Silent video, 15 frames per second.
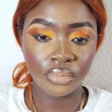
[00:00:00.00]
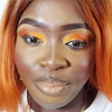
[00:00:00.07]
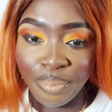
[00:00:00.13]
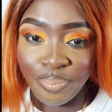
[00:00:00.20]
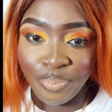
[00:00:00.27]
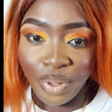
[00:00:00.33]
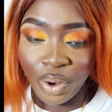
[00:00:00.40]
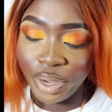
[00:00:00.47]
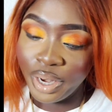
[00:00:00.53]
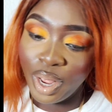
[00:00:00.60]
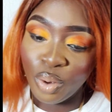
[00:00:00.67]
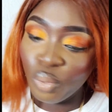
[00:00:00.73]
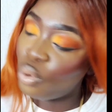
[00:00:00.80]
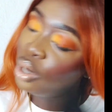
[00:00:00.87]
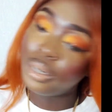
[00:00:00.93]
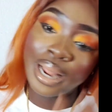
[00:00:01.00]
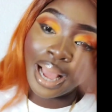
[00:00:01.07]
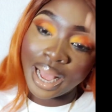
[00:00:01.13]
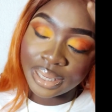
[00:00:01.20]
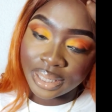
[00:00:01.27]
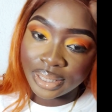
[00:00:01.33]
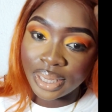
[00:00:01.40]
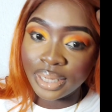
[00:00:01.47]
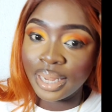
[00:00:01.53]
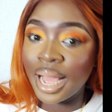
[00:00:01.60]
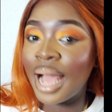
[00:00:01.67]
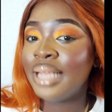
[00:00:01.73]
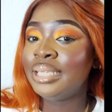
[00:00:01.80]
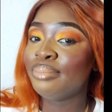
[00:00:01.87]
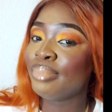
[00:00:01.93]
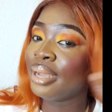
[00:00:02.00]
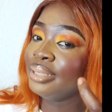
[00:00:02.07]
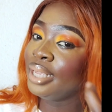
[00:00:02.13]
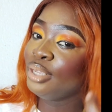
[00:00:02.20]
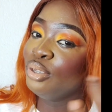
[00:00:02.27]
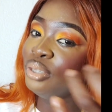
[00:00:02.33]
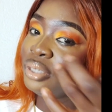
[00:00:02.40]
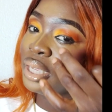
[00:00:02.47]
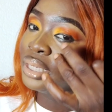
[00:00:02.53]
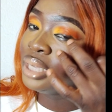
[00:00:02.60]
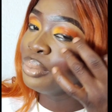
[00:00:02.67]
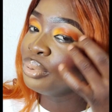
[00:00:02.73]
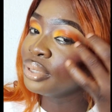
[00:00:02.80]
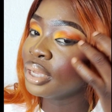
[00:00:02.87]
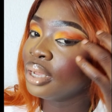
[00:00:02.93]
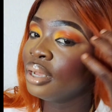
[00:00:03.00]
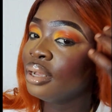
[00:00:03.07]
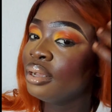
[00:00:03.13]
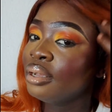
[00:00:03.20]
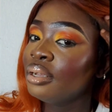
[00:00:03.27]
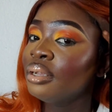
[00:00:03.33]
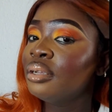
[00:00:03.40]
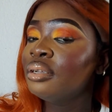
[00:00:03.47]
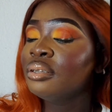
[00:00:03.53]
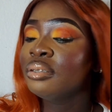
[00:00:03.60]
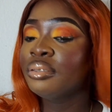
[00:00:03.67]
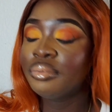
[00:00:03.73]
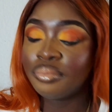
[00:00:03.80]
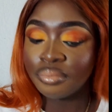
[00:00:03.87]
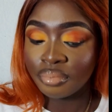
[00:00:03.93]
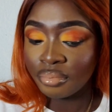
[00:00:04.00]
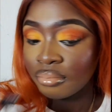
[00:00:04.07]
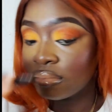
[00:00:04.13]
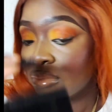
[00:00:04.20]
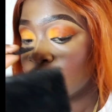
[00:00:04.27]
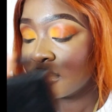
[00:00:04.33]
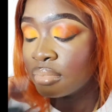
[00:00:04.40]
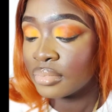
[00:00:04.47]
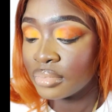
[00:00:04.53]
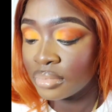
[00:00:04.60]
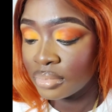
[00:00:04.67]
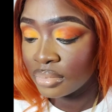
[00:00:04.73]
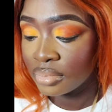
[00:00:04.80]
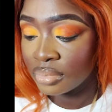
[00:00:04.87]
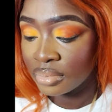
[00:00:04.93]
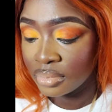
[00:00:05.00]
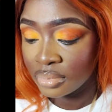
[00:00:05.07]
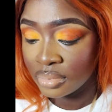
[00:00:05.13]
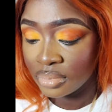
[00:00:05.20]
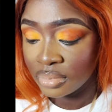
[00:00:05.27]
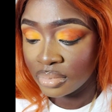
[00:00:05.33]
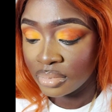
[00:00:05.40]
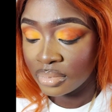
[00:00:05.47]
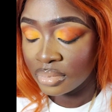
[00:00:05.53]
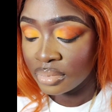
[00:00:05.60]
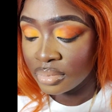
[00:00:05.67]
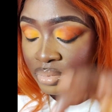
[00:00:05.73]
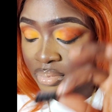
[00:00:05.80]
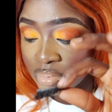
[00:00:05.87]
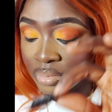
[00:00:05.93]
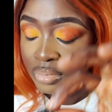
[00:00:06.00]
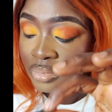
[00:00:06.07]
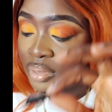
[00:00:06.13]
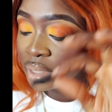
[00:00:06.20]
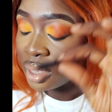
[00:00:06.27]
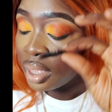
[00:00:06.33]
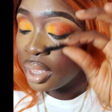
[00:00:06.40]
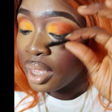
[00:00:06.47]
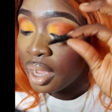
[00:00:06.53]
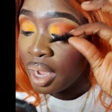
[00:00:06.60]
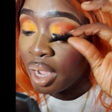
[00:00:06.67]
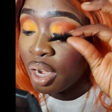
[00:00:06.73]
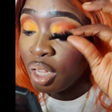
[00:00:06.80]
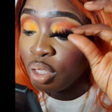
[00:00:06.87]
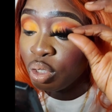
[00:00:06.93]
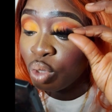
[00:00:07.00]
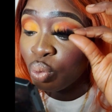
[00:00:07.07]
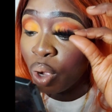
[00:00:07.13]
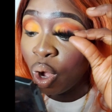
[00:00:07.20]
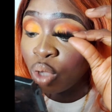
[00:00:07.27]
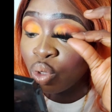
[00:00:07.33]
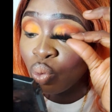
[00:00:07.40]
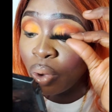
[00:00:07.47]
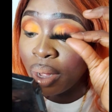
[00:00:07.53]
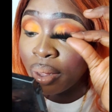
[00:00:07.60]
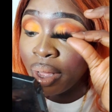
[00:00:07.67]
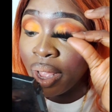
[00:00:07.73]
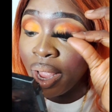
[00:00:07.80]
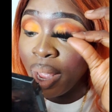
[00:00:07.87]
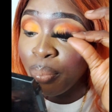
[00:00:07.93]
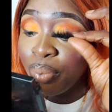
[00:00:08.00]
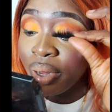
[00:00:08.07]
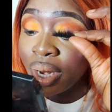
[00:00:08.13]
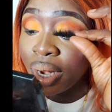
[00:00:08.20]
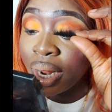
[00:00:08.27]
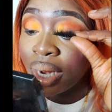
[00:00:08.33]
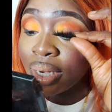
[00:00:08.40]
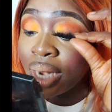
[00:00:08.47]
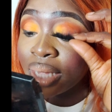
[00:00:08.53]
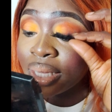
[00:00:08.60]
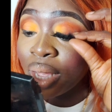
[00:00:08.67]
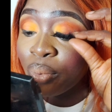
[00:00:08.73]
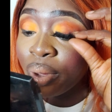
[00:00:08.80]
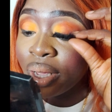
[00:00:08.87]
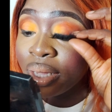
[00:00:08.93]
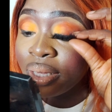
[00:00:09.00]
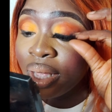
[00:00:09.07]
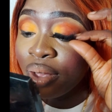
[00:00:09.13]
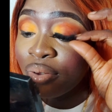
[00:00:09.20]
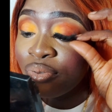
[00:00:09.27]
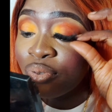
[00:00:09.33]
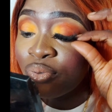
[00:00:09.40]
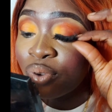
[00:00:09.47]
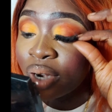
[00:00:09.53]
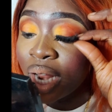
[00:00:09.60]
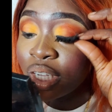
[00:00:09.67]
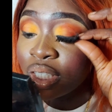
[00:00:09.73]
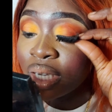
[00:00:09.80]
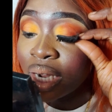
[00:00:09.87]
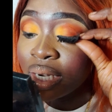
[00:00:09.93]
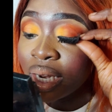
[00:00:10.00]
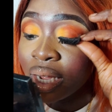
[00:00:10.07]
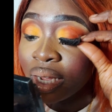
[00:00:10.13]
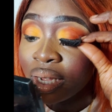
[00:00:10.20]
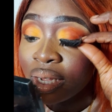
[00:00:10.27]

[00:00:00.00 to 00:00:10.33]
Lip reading: So I was finding myself here and I was like, wow, this look is giving me all I want. So I went in with my eyelash. Today I was using a very, very bold eyelash.